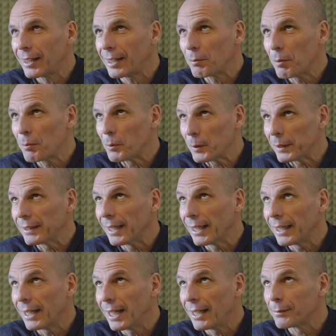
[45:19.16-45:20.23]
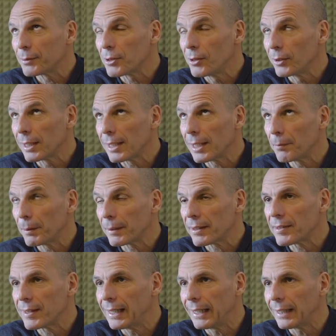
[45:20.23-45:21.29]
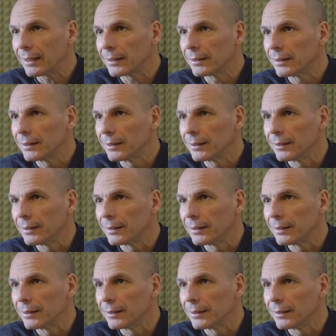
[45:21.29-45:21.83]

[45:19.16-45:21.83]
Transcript: remember one day I was looking up at the ceiling